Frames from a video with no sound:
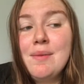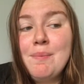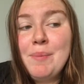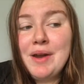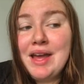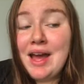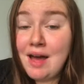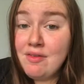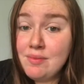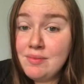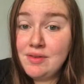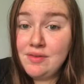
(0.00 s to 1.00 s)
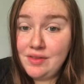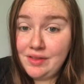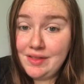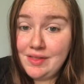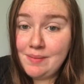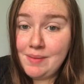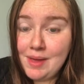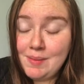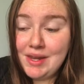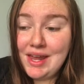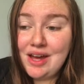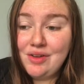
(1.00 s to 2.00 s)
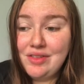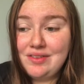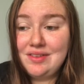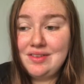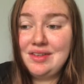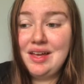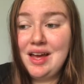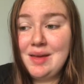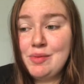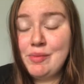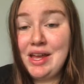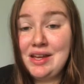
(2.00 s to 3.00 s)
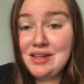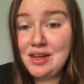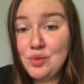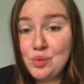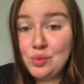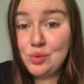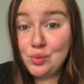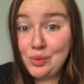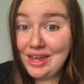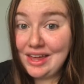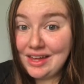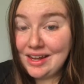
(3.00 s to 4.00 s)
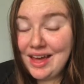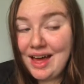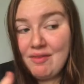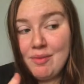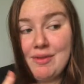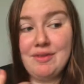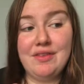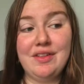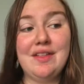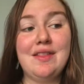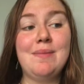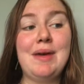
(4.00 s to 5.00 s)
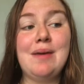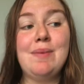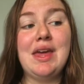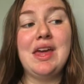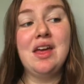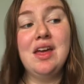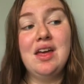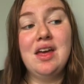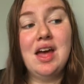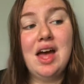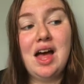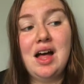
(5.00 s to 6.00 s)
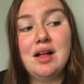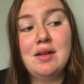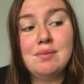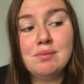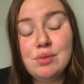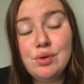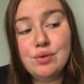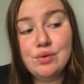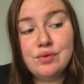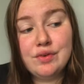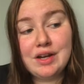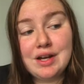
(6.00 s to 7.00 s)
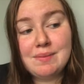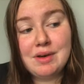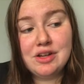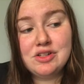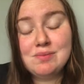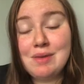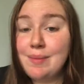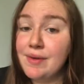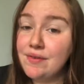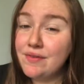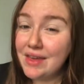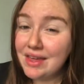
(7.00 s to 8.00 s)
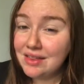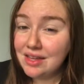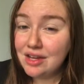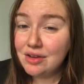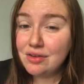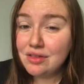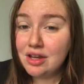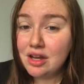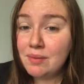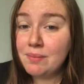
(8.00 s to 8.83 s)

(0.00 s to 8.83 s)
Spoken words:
But I haven't been feeling the baby now. I'm in my 18th week and I haven't been feeling the baby move very much. Maybe faintly here or there,